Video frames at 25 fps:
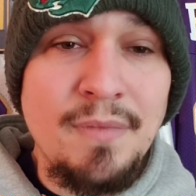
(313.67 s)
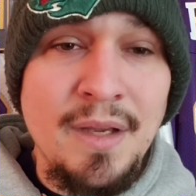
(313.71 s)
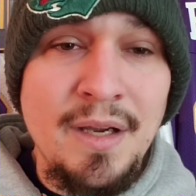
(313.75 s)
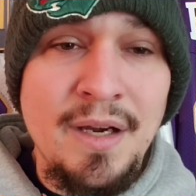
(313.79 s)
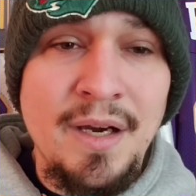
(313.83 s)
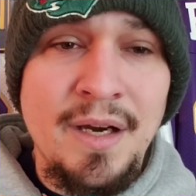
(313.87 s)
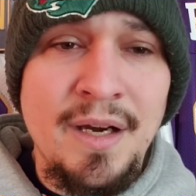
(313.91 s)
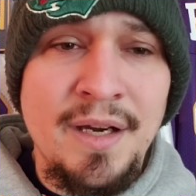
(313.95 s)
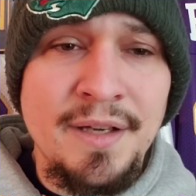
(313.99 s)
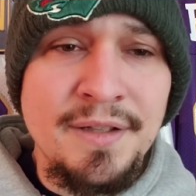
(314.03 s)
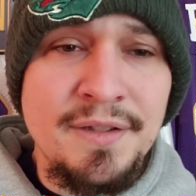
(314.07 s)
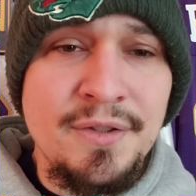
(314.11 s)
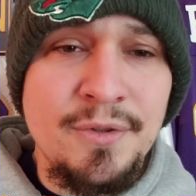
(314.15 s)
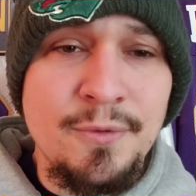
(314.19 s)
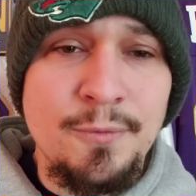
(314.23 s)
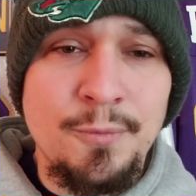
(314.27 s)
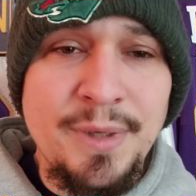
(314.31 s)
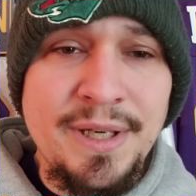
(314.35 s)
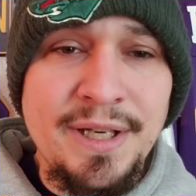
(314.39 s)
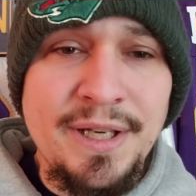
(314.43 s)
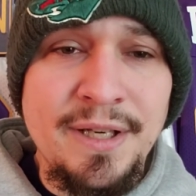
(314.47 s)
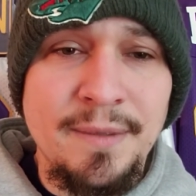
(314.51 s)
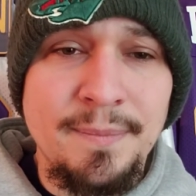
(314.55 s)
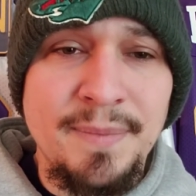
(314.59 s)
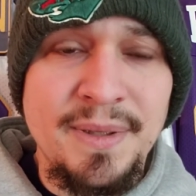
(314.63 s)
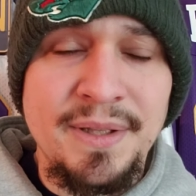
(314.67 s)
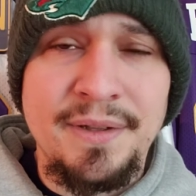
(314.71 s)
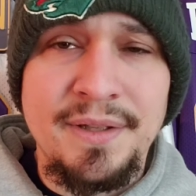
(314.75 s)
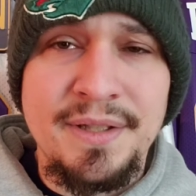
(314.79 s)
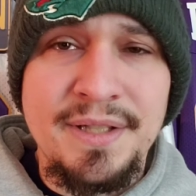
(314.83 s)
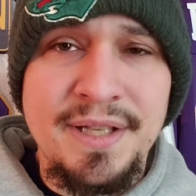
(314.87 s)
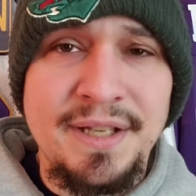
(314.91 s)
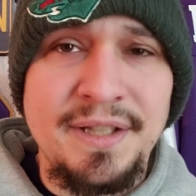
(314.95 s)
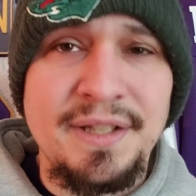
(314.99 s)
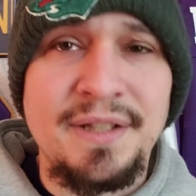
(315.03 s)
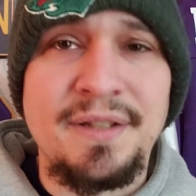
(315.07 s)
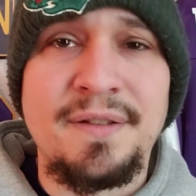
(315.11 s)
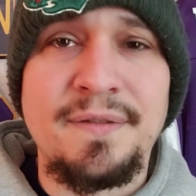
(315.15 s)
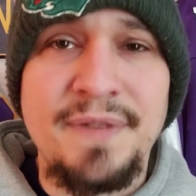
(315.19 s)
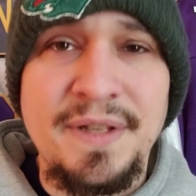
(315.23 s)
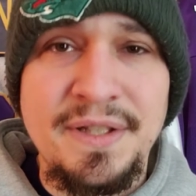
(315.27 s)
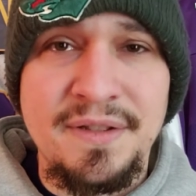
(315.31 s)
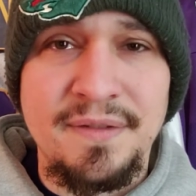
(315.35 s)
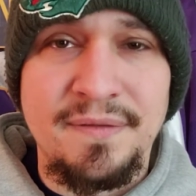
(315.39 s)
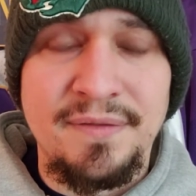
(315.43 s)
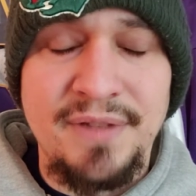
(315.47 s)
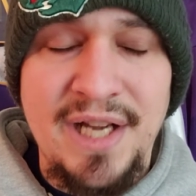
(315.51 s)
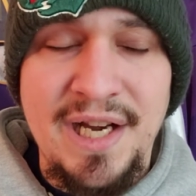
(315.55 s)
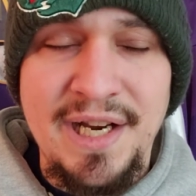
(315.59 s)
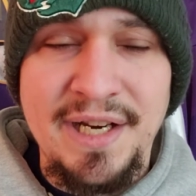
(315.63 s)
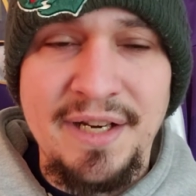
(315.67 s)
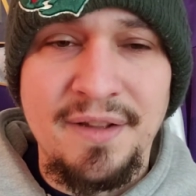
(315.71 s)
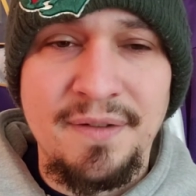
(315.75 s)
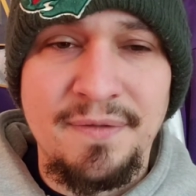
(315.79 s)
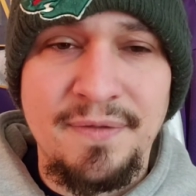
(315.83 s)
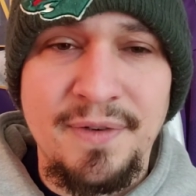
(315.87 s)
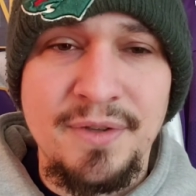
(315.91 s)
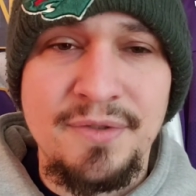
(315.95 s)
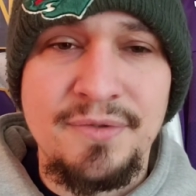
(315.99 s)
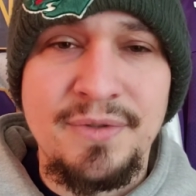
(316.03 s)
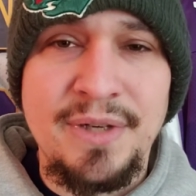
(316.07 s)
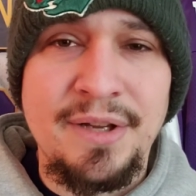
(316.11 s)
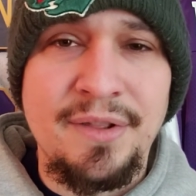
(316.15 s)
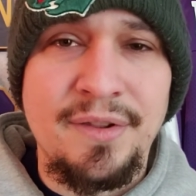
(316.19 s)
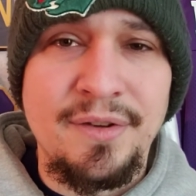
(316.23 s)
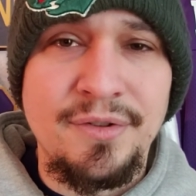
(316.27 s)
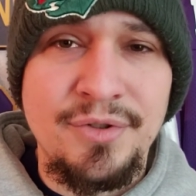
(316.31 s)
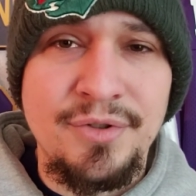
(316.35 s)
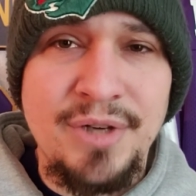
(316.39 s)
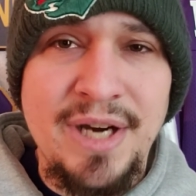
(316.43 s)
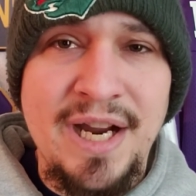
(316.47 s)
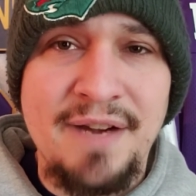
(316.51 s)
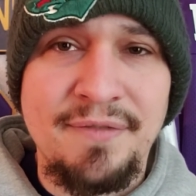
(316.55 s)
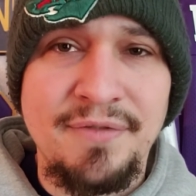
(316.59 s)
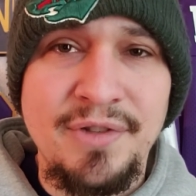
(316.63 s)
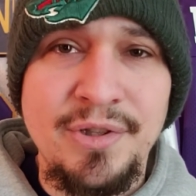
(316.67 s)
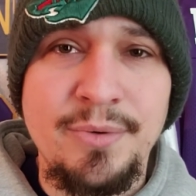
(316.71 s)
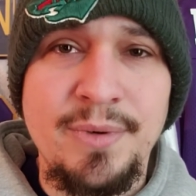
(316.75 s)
uh, to rehabilitate the defensive line in the first round of the draft?